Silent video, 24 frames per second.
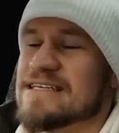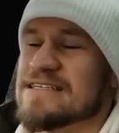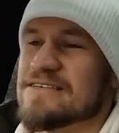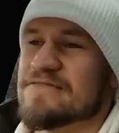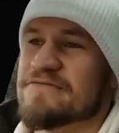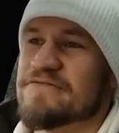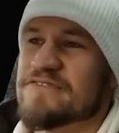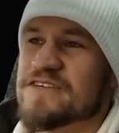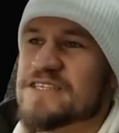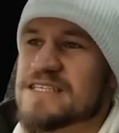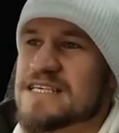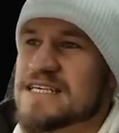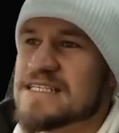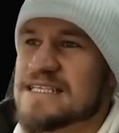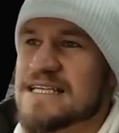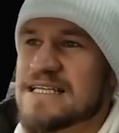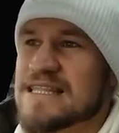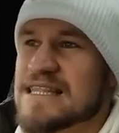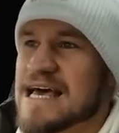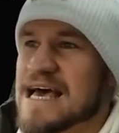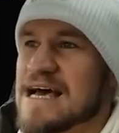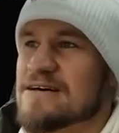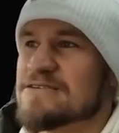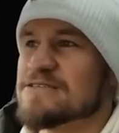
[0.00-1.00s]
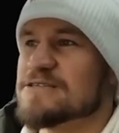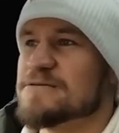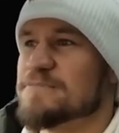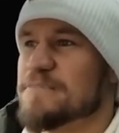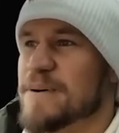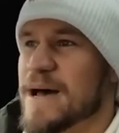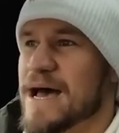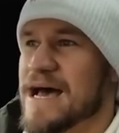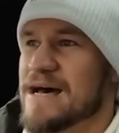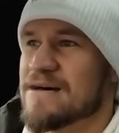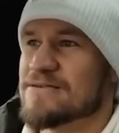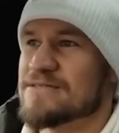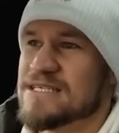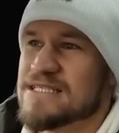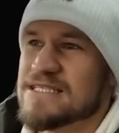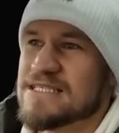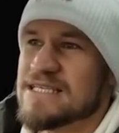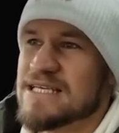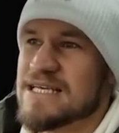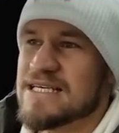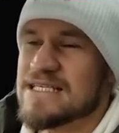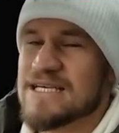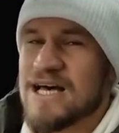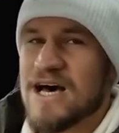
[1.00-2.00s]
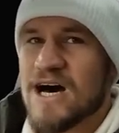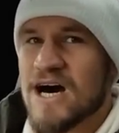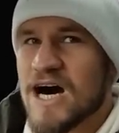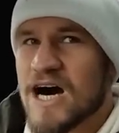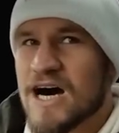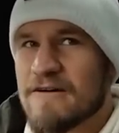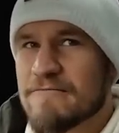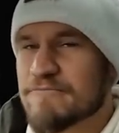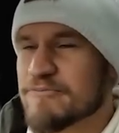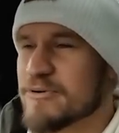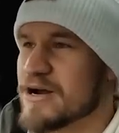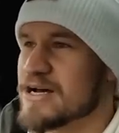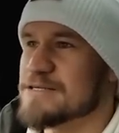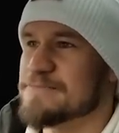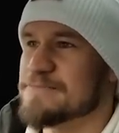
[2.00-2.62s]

And for £60,000, it's, it's a half-price